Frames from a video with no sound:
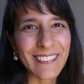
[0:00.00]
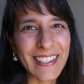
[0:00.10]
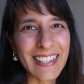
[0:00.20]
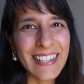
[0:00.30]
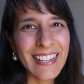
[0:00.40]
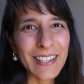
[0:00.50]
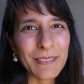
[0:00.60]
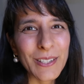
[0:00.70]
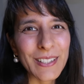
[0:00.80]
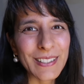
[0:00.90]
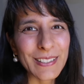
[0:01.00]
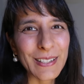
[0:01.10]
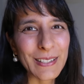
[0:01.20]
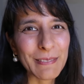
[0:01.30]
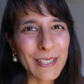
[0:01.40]
away. I'm looking at the
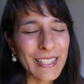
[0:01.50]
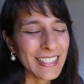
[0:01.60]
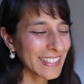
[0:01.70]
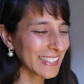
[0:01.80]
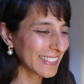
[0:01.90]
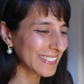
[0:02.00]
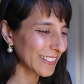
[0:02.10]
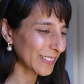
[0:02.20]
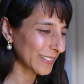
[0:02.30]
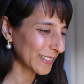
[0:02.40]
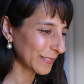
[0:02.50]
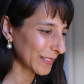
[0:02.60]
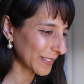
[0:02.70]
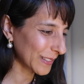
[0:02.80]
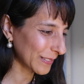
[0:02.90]
time. Yeah, because I've got to
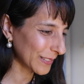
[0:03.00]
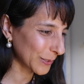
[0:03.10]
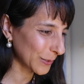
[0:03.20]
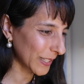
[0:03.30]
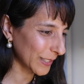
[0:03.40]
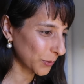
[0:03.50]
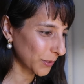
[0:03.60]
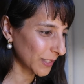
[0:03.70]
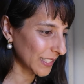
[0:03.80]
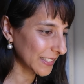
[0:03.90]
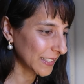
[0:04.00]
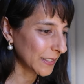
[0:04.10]
get, do like twelve of these.